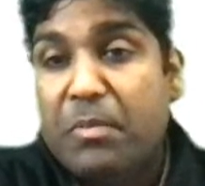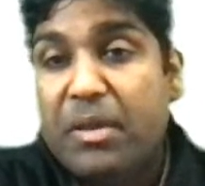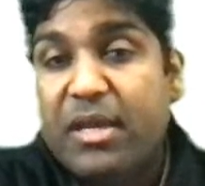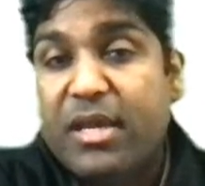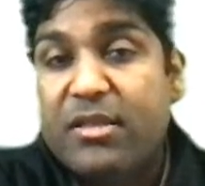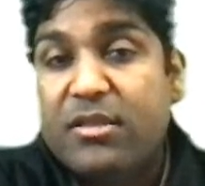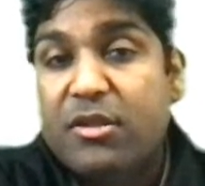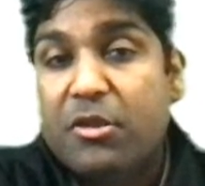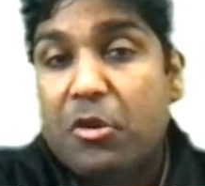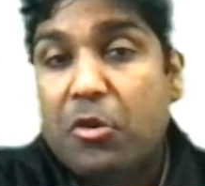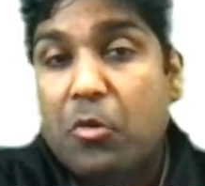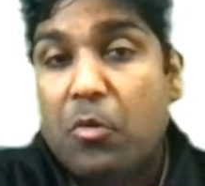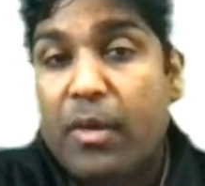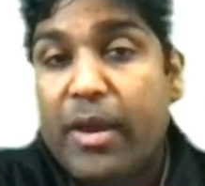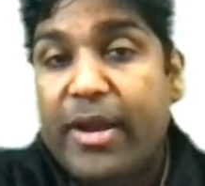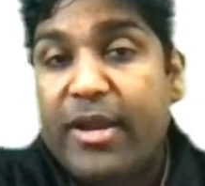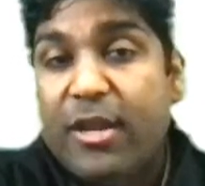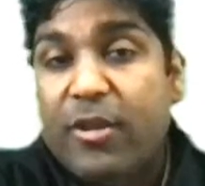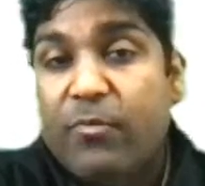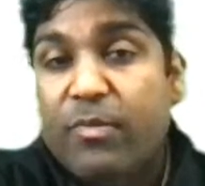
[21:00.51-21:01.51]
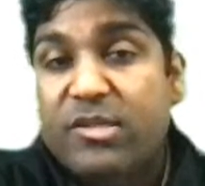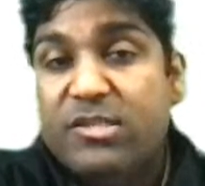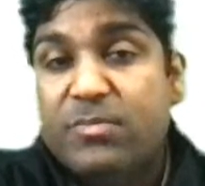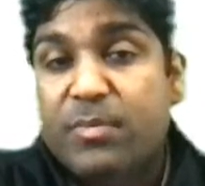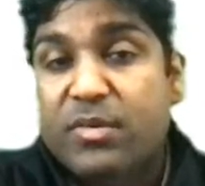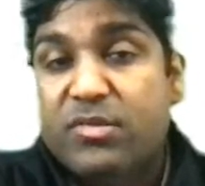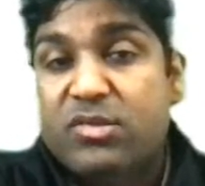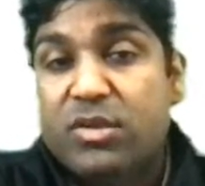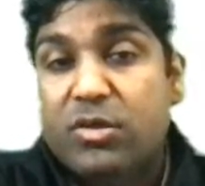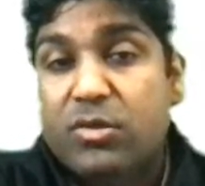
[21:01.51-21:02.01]
making the required
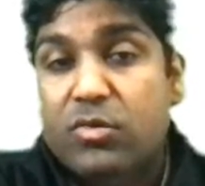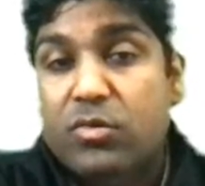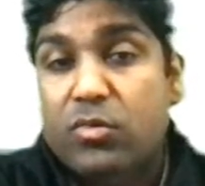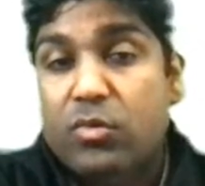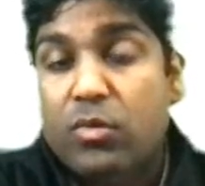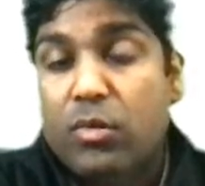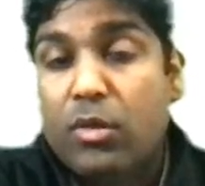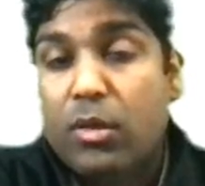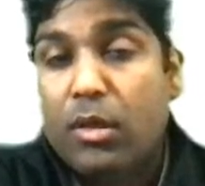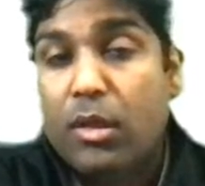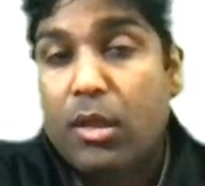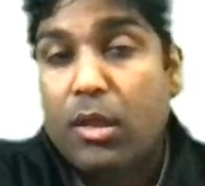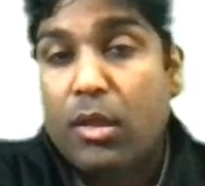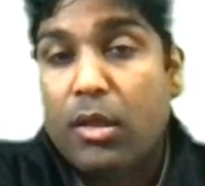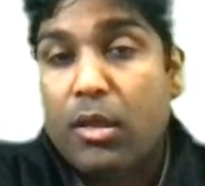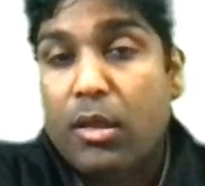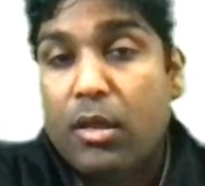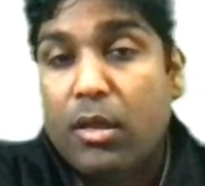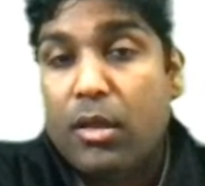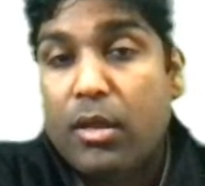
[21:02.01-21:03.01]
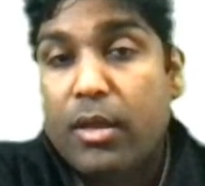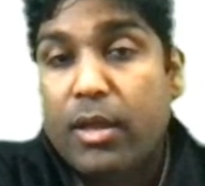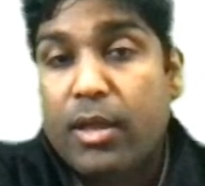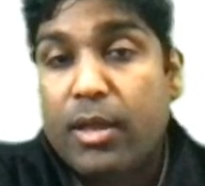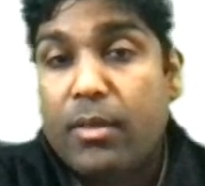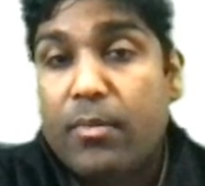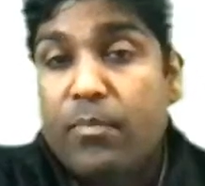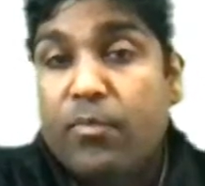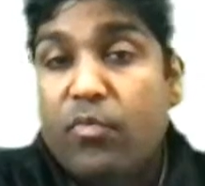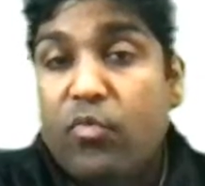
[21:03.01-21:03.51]
investments into
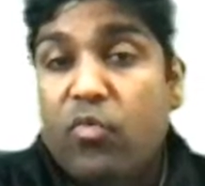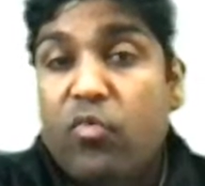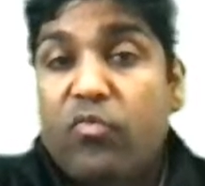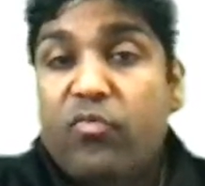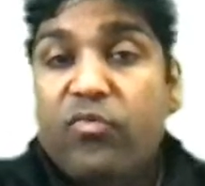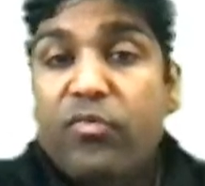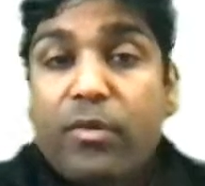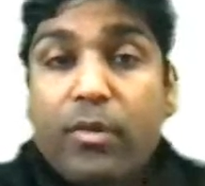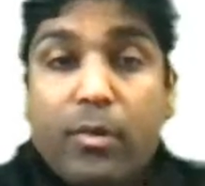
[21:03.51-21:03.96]
improve